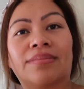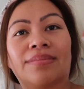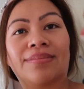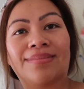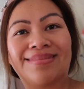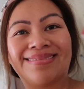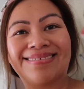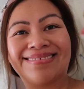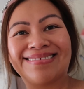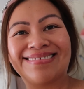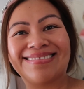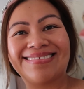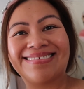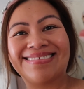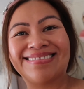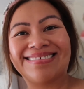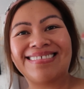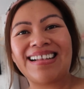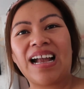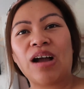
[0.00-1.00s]

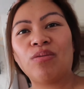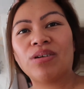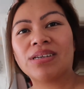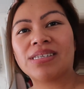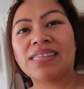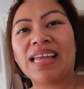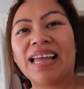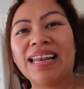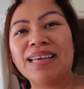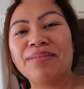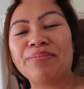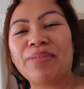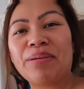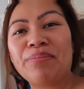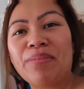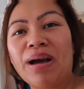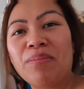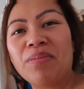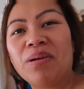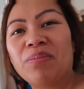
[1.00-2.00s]
I was telling my
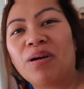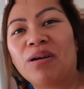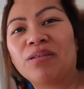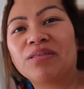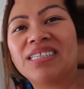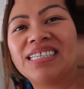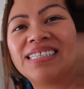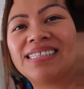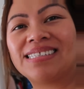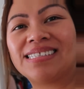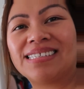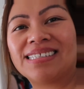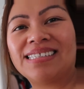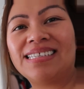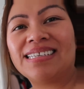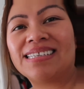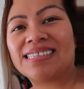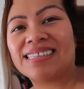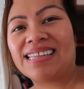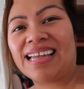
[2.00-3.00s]
mom about
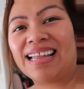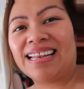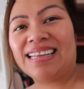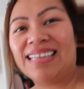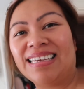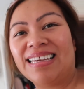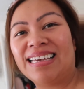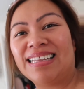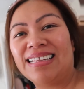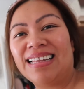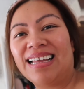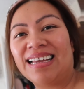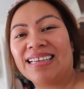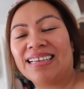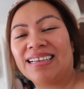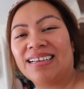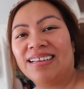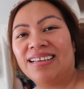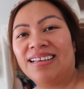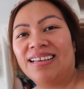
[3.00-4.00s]
this telly, and
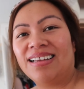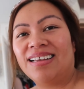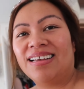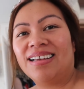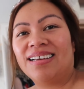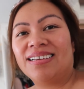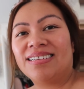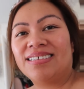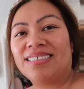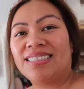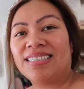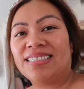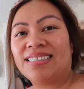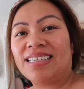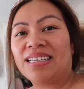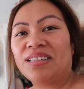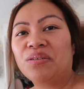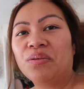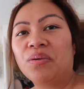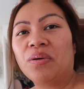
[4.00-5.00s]
like she
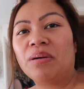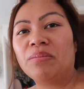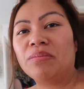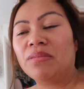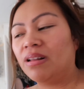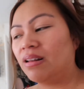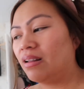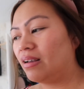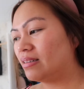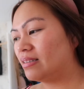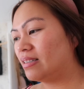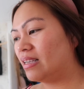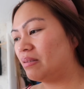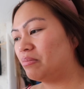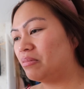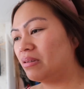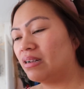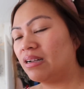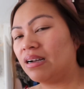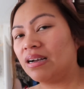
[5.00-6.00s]
said, oh, I'm glad
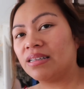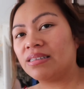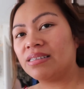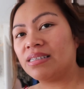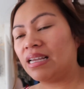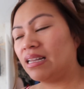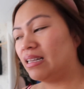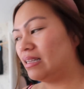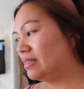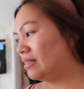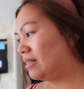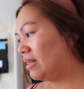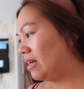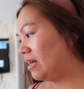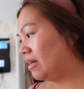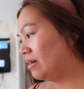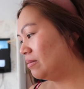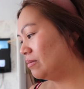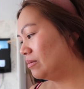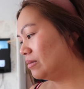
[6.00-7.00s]
Gabriel got a telly
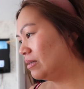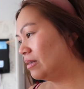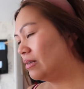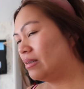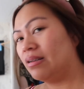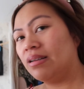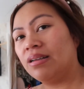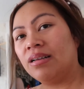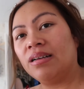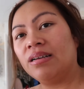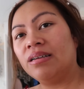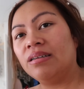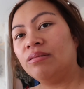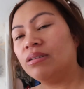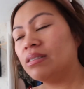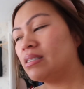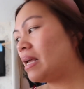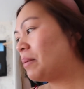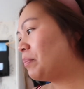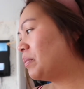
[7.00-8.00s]
now.
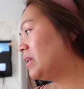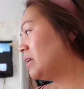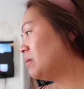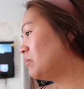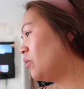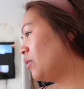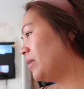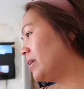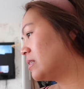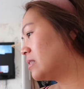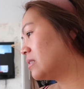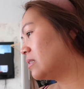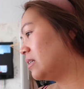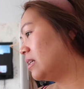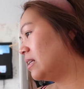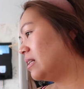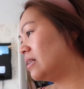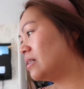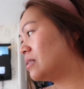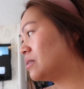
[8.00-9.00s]
What's happening, boys,
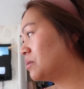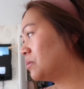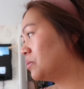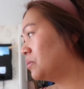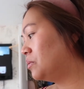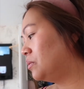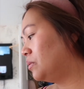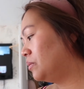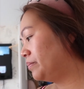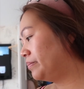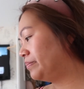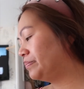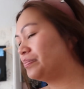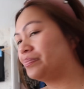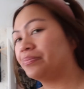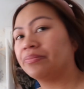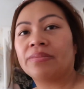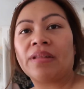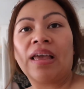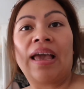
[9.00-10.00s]
in his room?
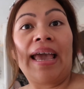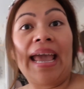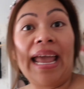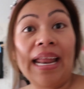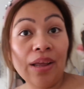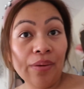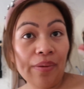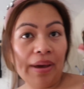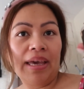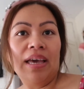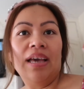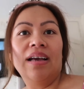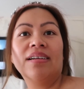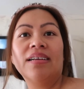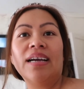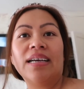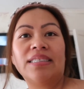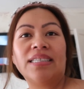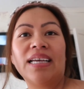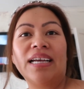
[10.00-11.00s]
Anyway,
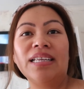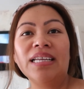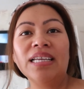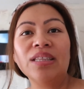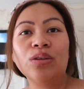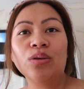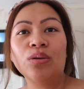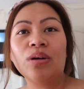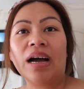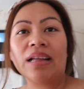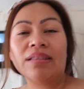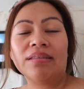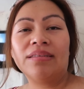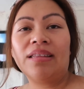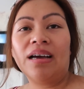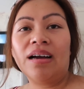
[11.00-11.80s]
guys, I need to cut